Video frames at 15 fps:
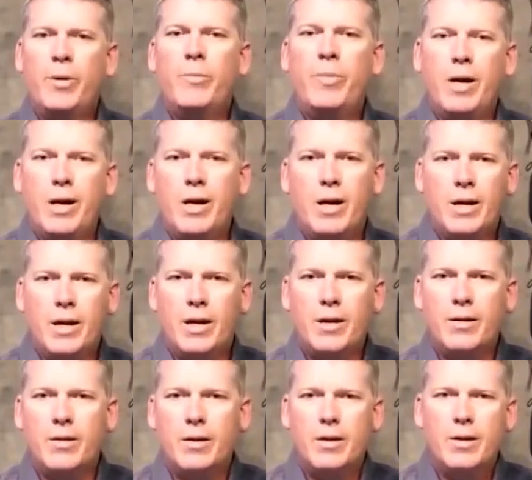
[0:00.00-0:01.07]
be in
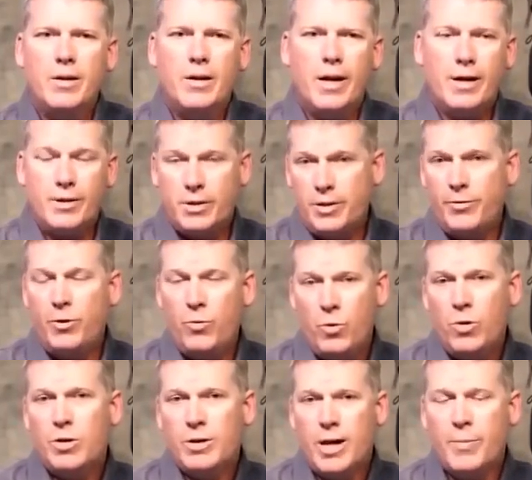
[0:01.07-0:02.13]
a civil
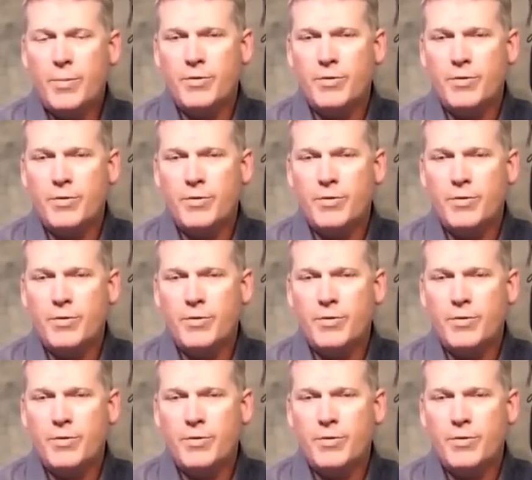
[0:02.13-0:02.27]
war type